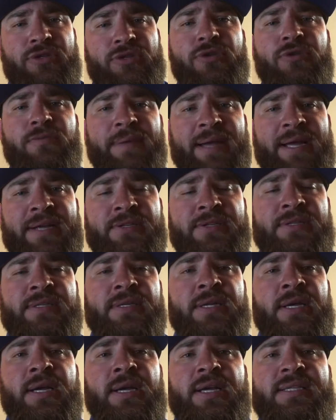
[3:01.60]
2 pages,
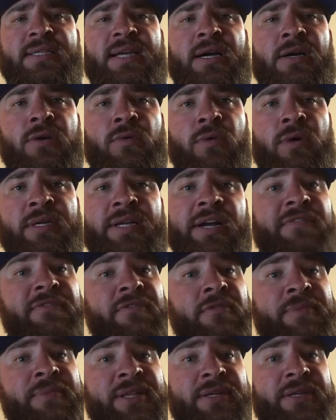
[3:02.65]
is how it worked out for
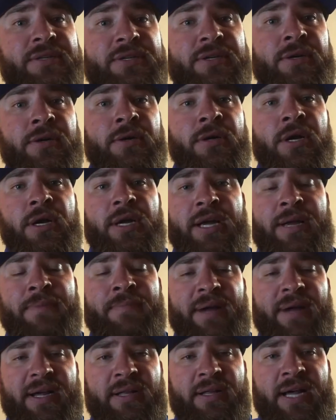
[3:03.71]
me this year in
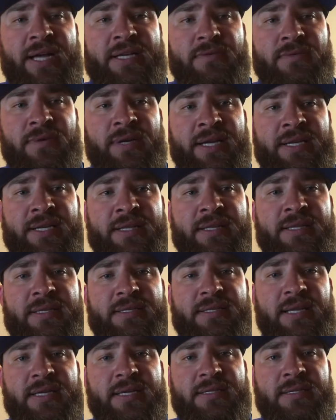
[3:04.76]
my class when I did
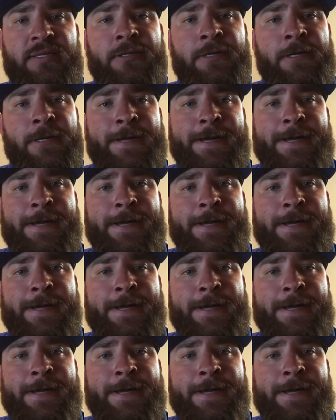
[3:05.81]
this lesson.